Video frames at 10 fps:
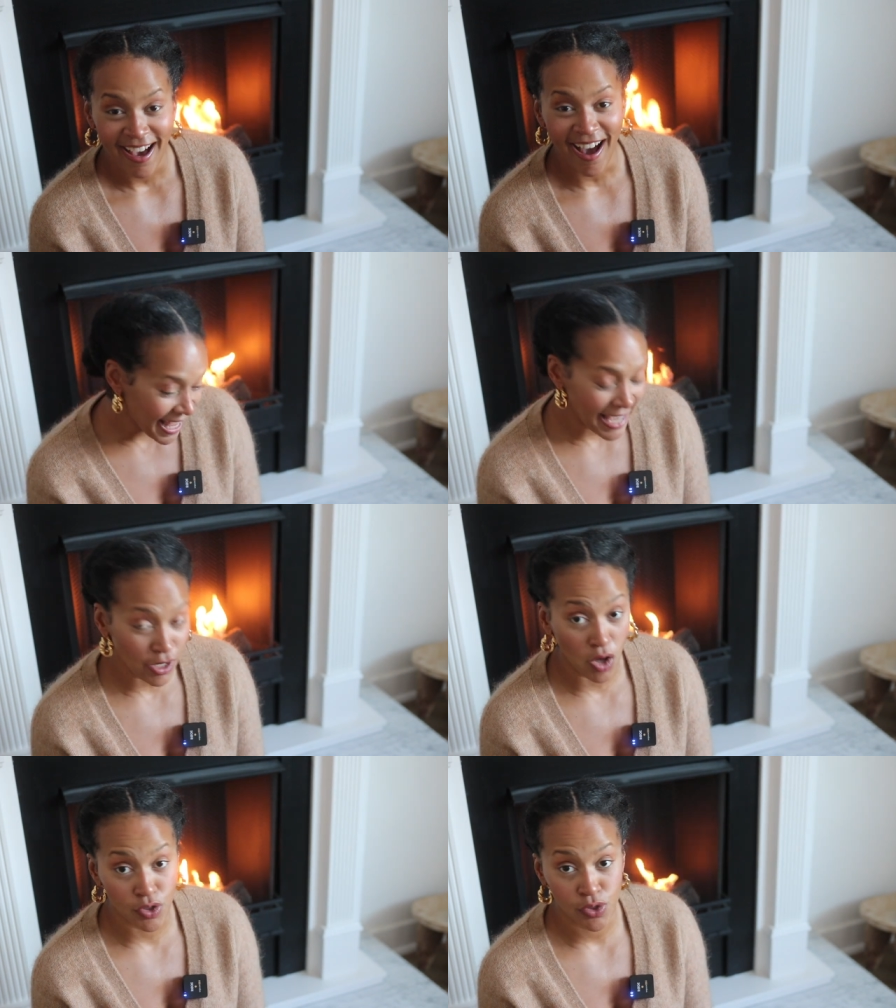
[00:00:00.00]

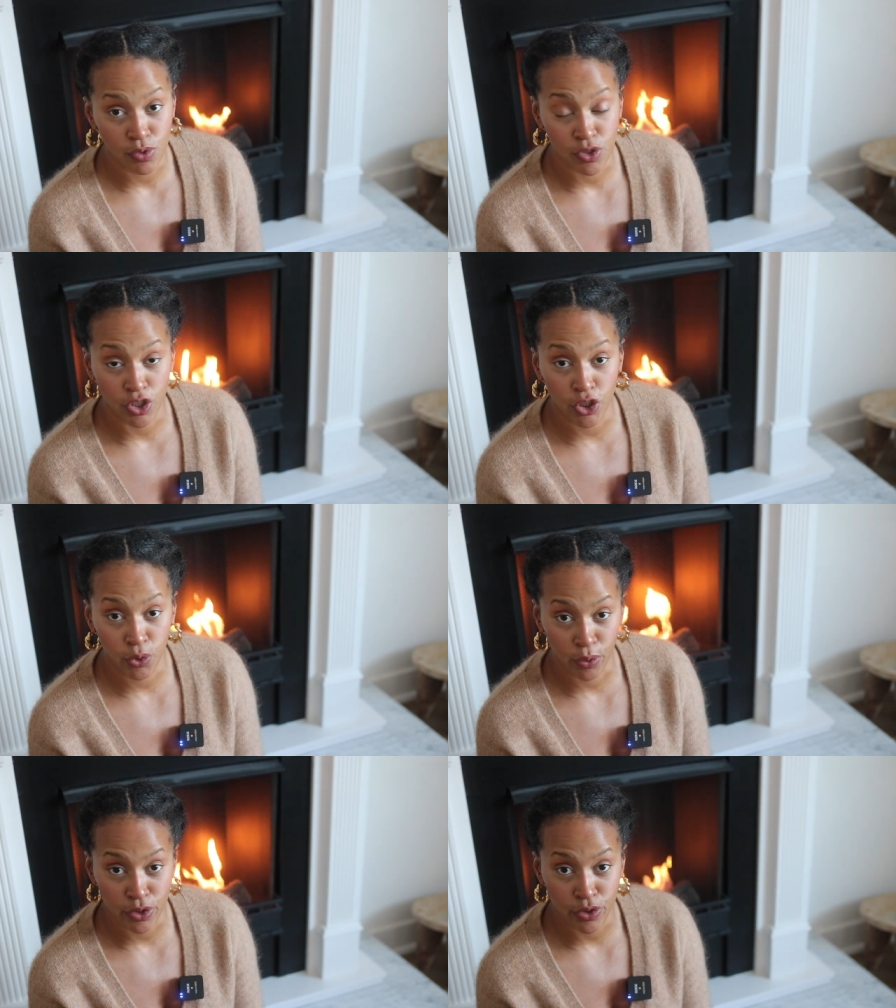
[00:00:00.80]
and also
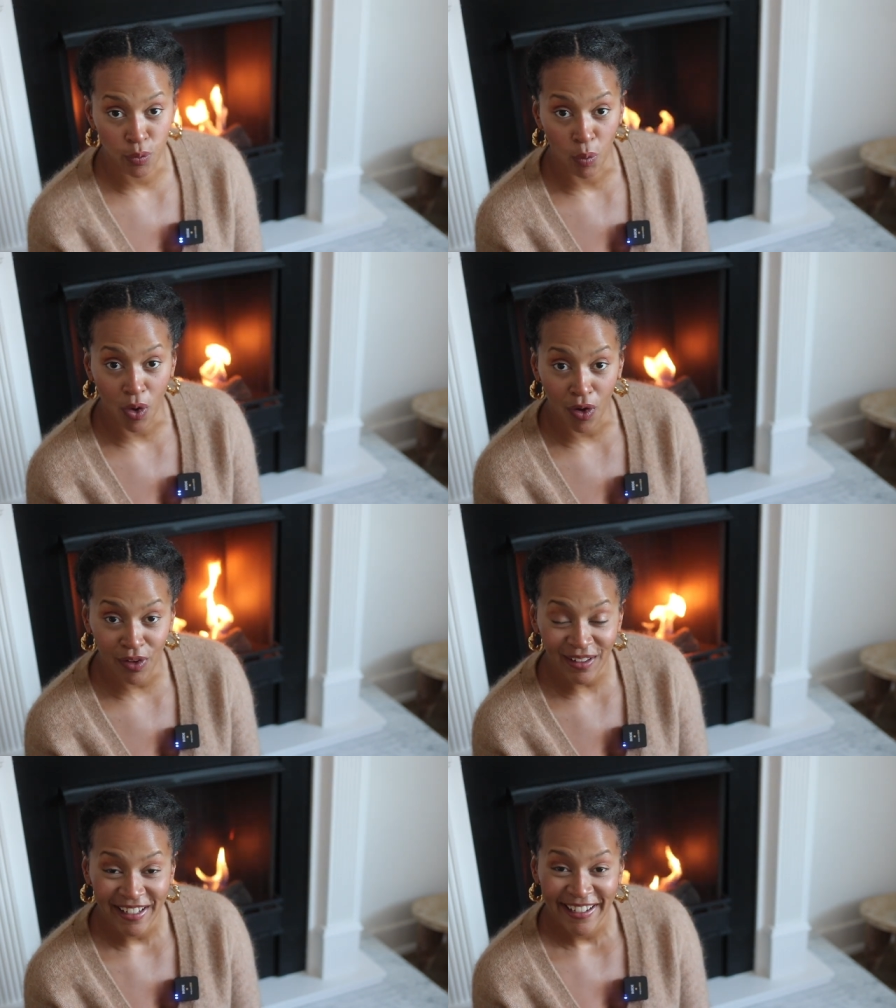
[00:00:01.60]
secured to the
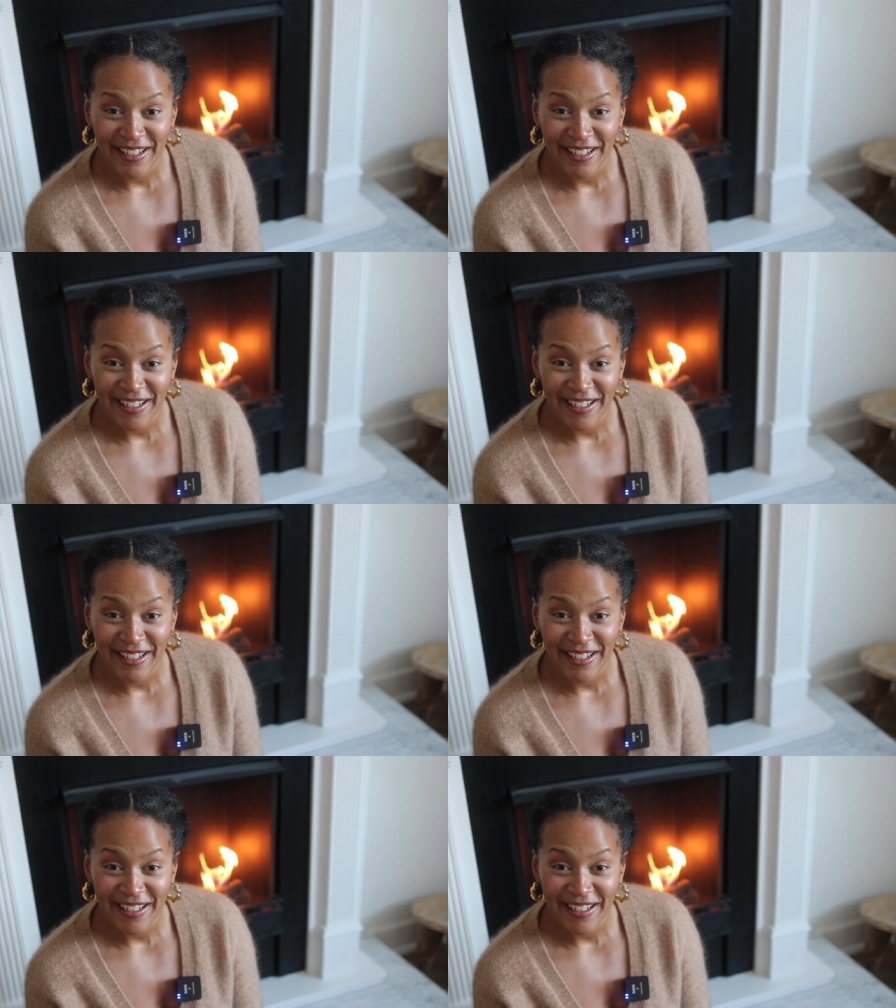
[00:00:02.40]
wall